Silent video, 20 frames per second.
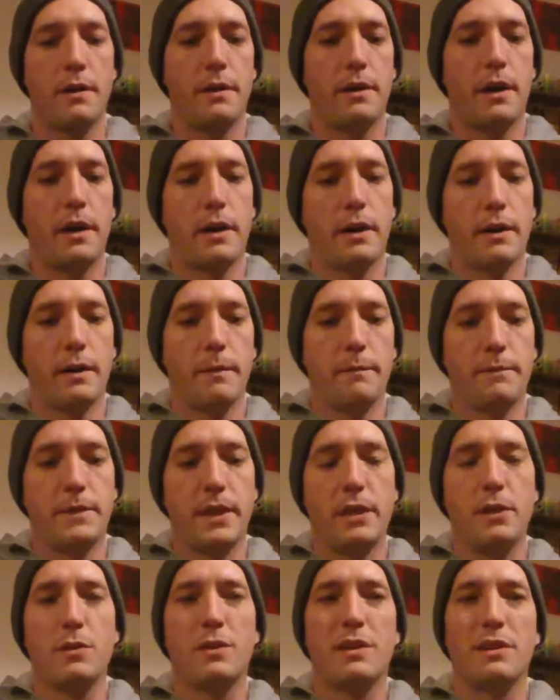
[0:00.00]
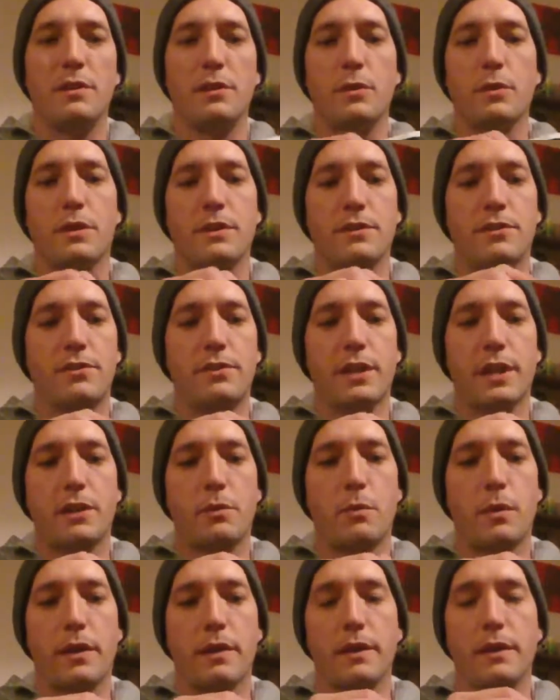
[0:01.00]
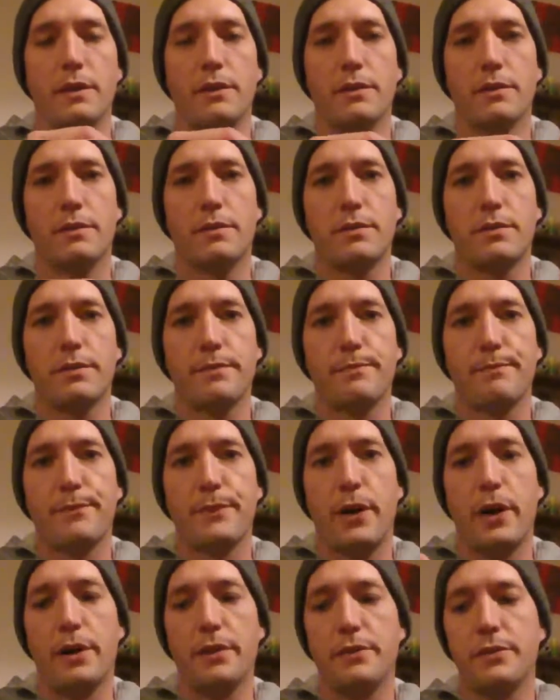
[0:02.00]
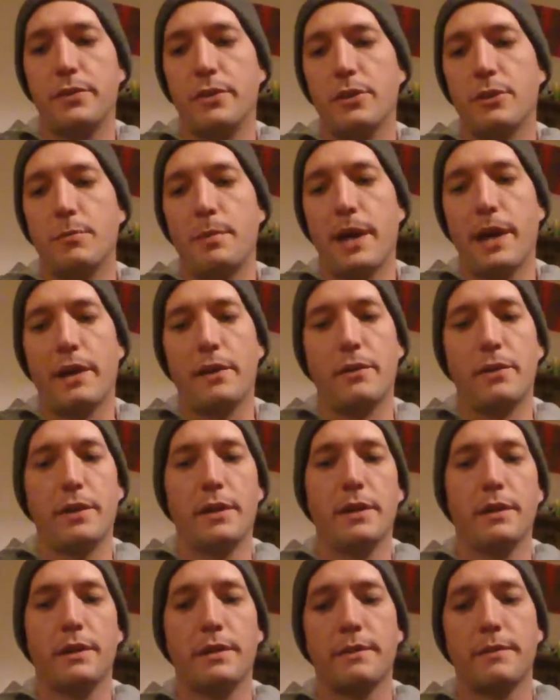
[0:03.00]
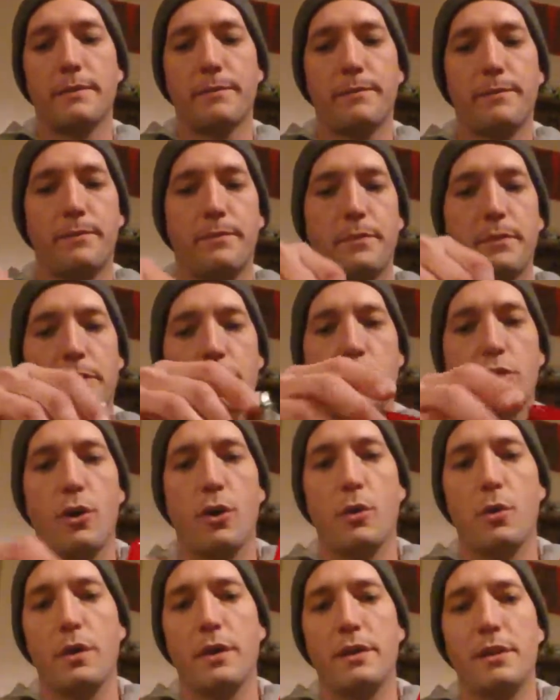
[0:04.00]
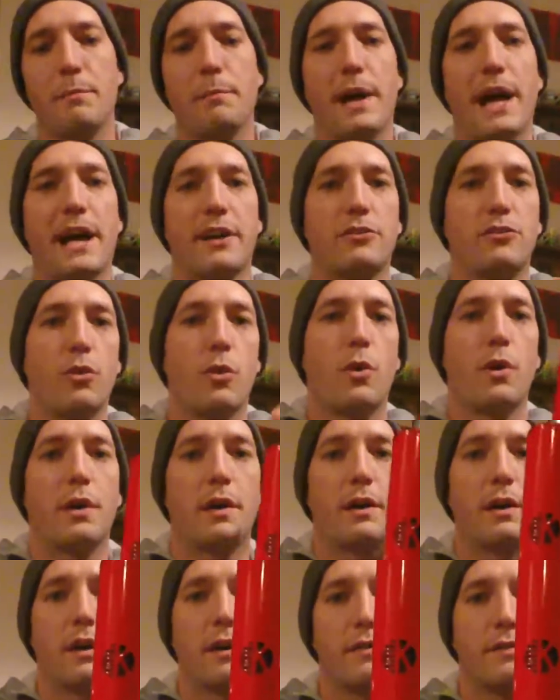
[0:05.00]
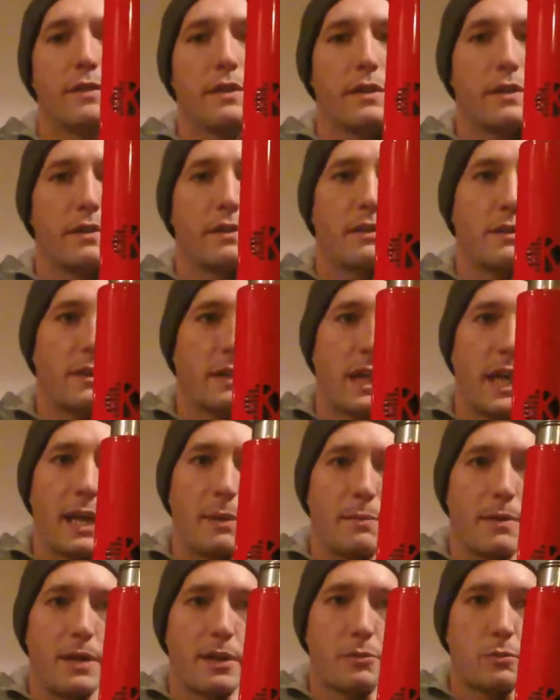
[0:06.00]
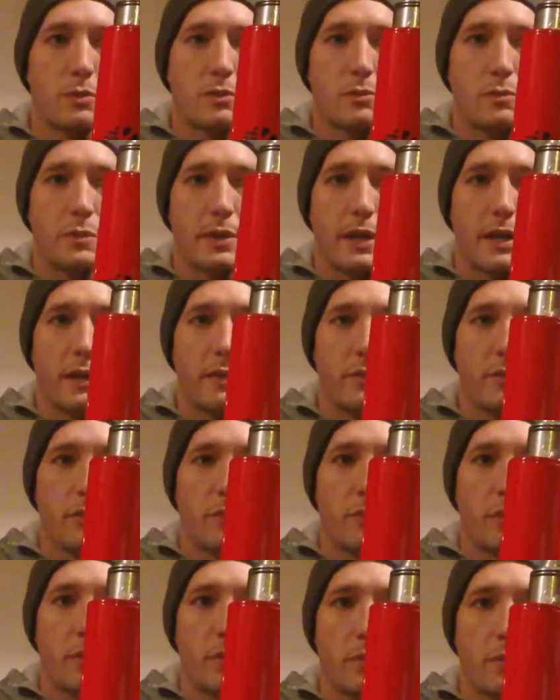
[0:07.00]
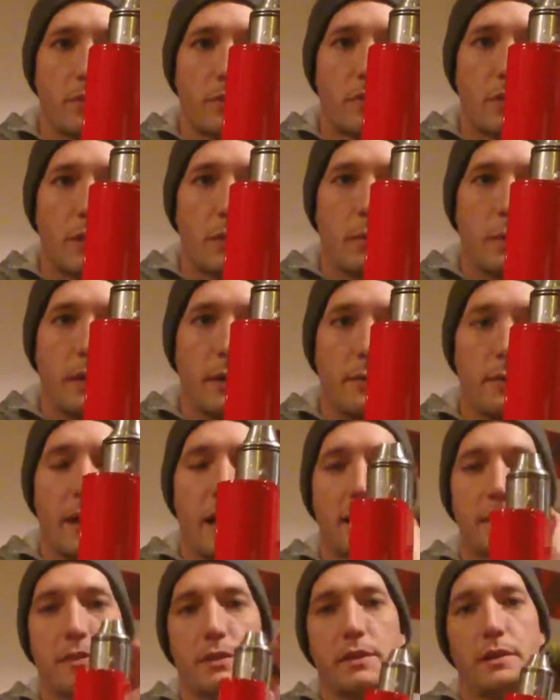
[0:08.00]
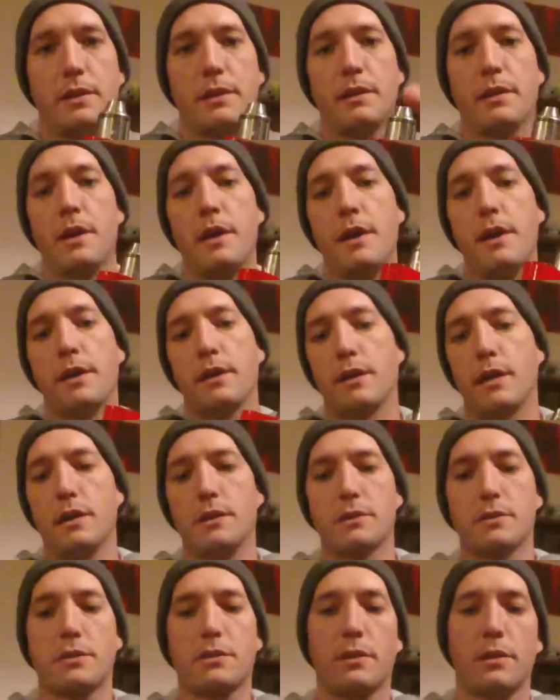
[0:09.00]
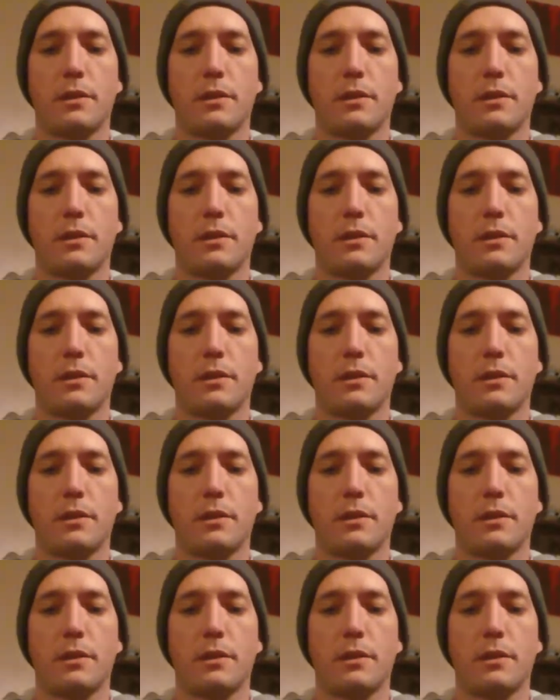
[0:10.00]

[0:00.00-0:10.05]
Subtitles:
That you can stick one of these onto your battery. So in the back door of the Kbox, which we'll get into too, so it would actually color